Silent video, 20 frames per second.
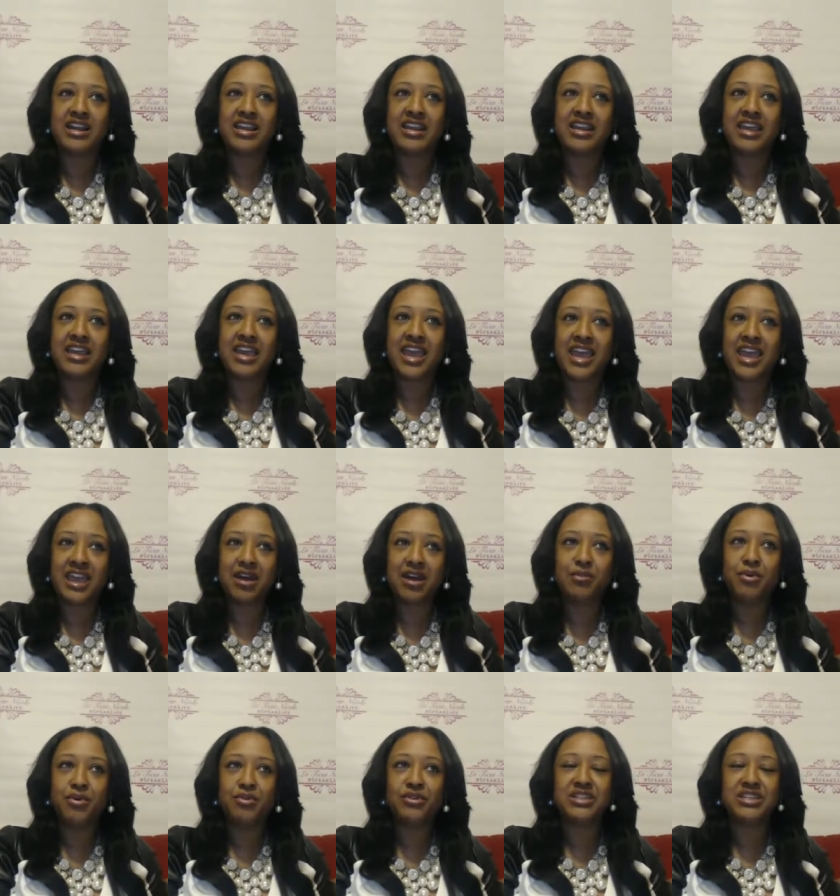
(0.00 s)

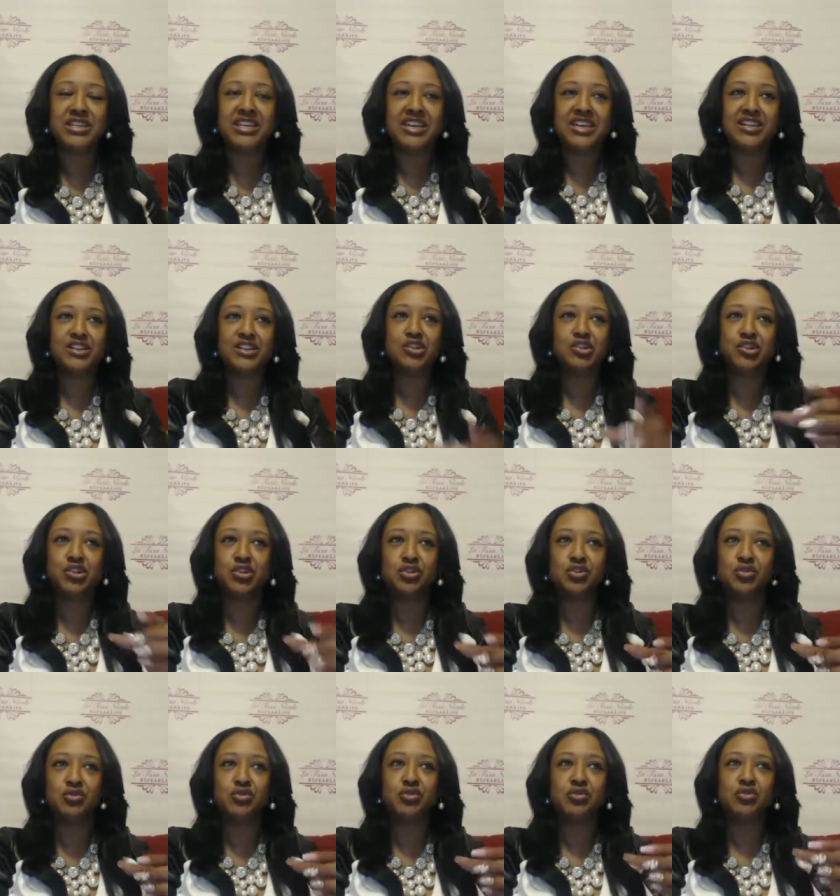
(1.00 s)
Campbell to get
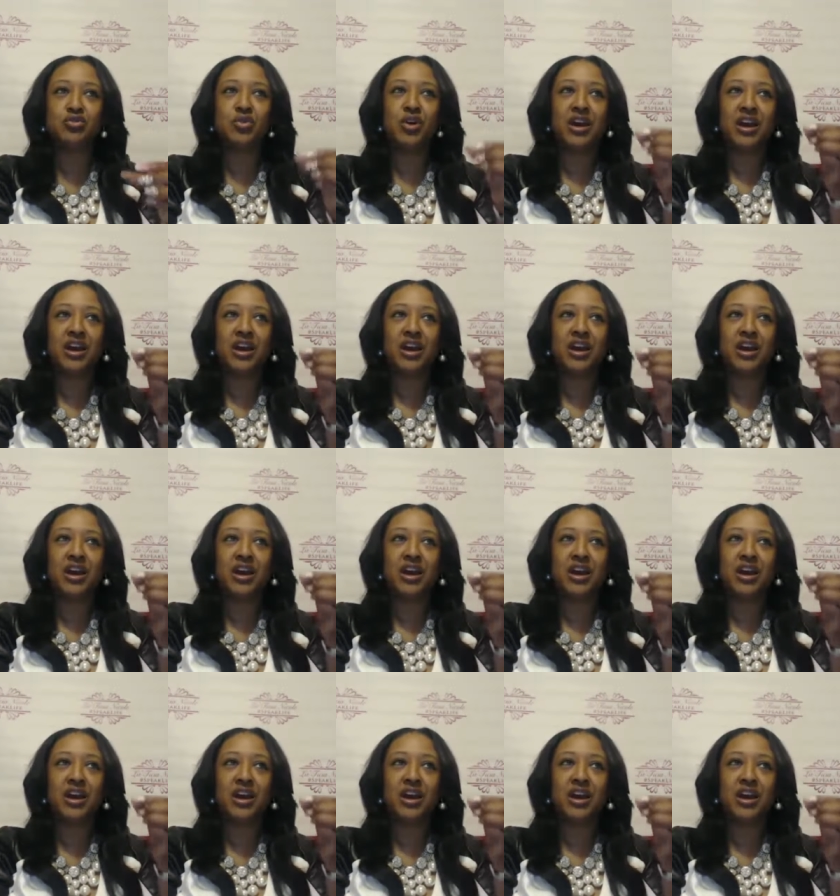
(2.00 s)
into